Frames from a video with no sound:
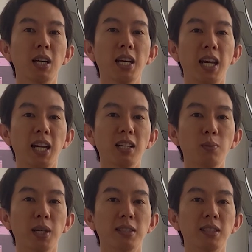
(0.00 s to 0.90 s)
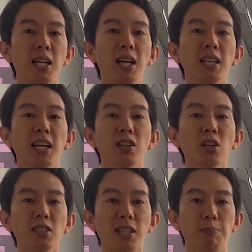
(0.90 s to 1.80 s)
In other words, they are
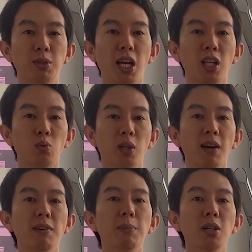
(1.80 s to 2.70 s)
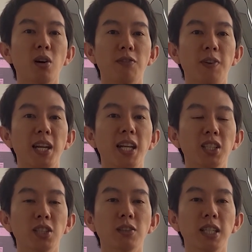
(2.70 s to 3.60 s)
not subject to government or
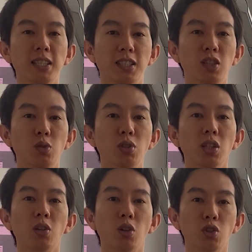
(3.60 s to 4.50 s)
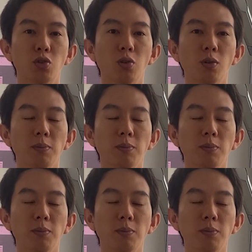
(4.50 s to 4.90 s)
financial institution control.